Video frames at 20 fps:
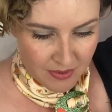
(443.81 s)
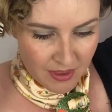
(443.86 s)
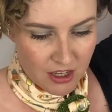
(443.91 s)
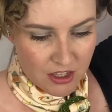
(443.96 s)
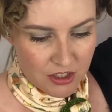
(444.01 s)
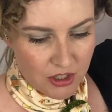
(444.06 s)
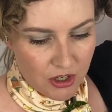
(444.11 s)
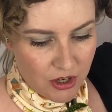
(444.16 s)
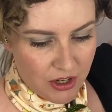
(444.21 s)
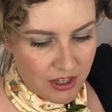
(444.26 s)

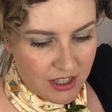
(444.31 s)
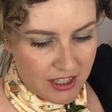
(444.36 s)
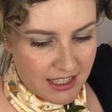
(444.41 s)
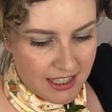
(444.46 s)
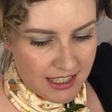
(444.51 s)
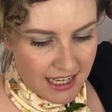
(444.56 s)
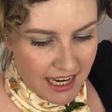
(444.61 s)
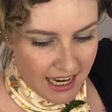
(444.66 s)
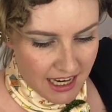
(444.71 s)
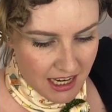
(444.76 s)
So
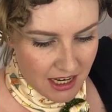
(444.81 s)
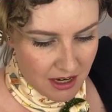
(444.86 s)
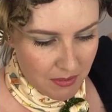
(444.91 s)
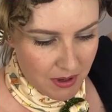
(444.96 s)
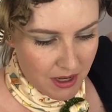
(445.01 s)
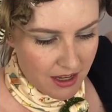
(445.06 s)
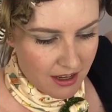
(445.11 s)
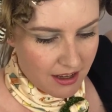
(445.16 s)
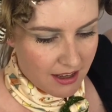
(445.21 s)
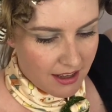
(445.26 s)
same
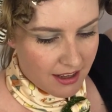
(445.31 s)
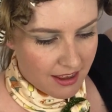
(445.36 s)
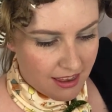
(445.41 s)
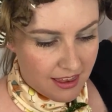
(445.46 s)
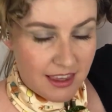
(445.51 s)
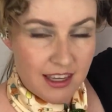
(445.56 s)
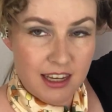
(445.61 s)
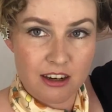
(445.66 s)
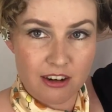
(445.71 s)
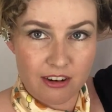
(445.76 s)

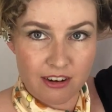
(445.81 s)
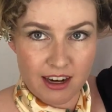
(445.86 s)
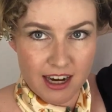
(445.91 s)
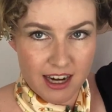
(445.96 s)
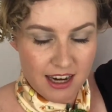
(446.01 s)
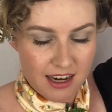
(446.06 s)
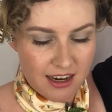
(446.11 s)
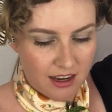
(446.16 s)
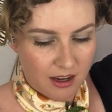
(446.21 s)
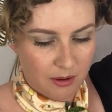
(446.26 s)
theory,